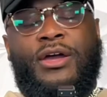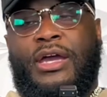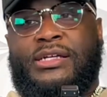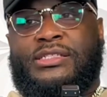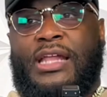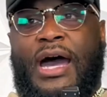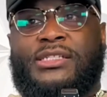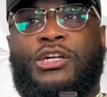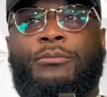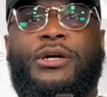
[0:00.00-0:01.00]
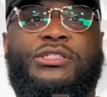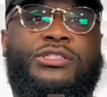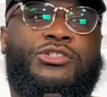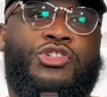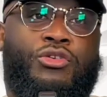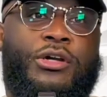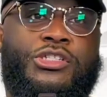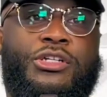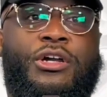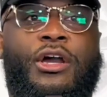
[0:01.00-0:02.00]
It's not so much as the
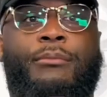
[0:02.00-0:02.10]
structure,